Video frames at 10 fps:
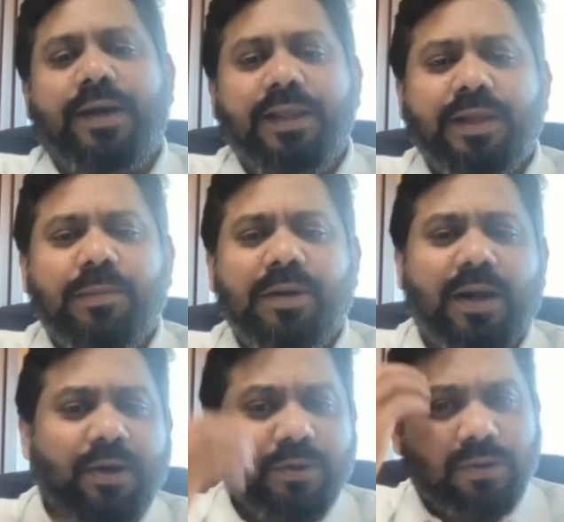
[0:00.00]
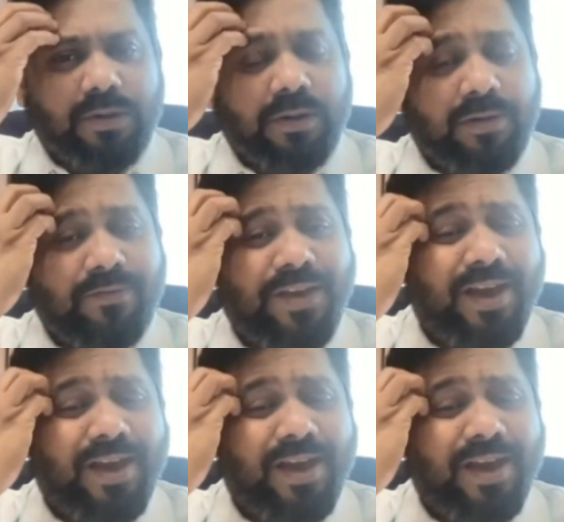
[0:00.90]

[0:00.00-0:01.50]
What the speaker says: In Tamil Nadu, we